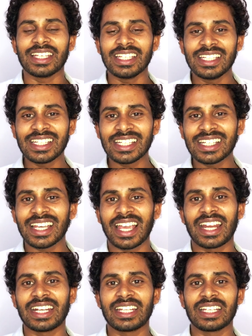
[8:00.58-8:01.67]
e
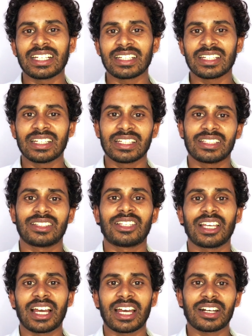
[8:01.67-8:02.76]
ending, they
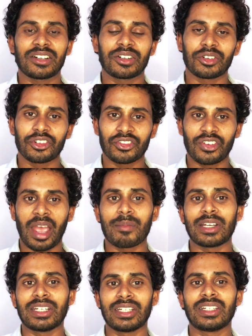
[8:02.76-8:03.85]
are
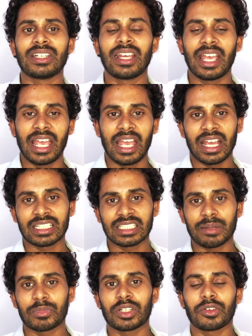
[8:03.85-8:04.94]
feminine,
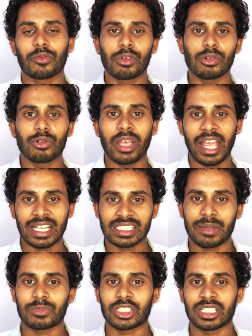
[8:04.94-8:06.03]
except few
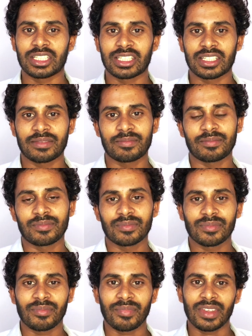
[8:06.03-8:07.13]
exceptions.
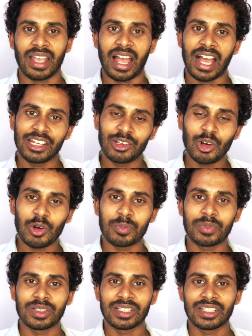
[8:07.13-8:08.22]
I
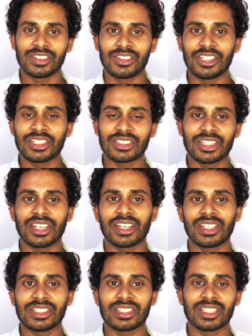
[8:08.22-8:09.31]
hope this thing
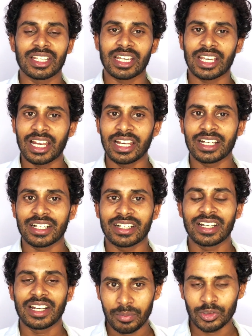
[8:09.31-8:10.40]
is clear.
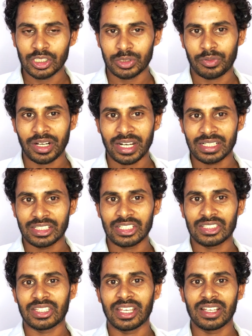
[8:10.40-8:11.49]
If you just forget this
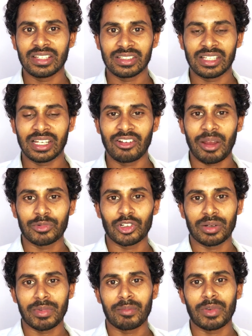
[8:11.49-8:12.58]
thing, then you have to
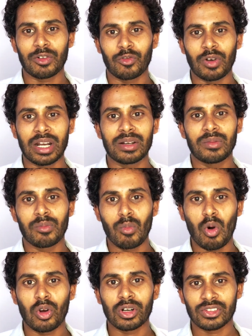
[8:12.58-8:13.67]
remember one
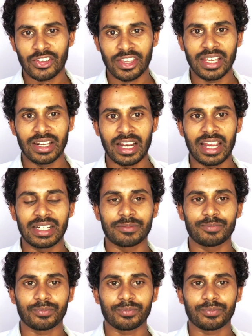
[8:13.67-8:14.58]
more thing, right?